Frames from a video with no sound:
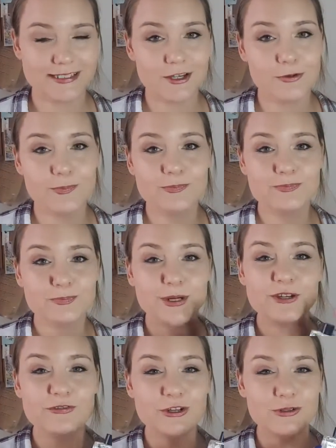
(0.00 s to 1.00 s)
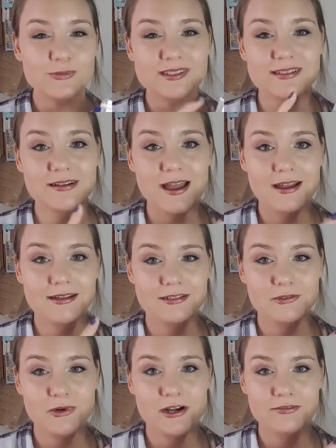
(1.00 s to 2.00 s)
So perfumes are not
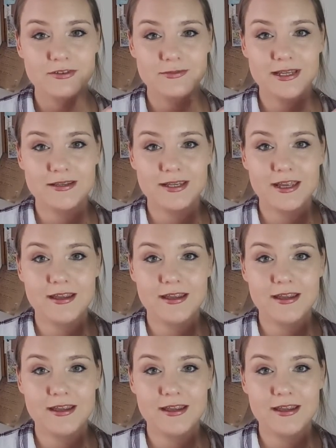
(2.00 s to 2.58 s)
gonna work for me.